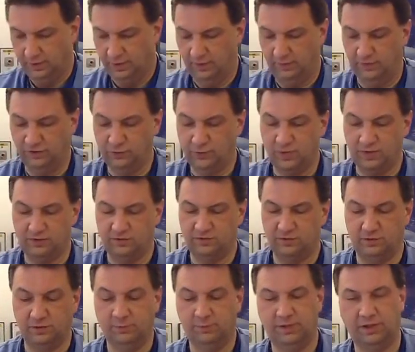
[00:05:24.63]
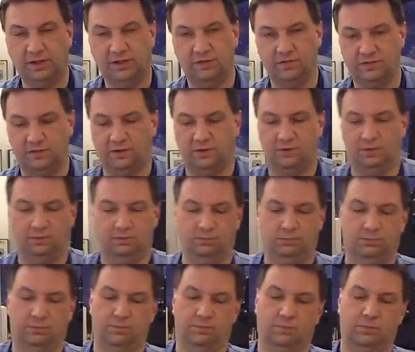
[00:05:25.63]
And this one's a little bit easier.
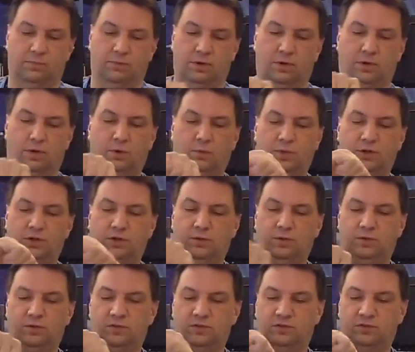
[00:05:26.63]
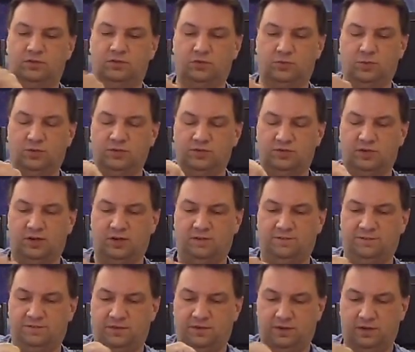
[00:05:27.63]
All we do is twist
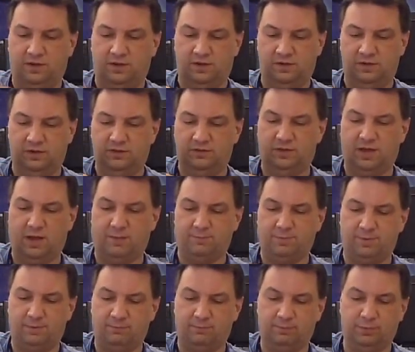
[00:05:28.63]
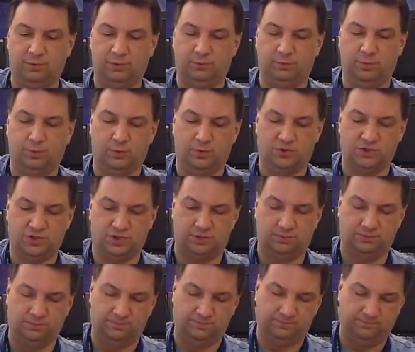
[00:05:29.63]
off the top blue
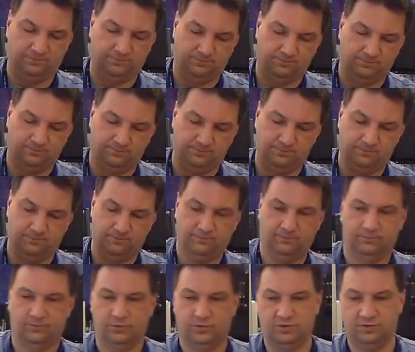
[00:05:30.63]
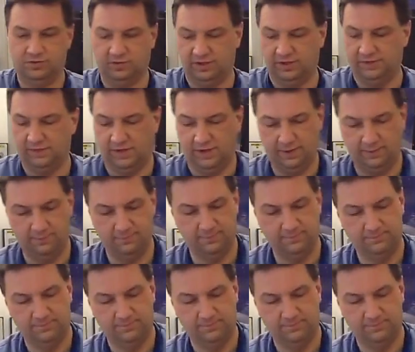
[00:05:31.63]
portion, just like that.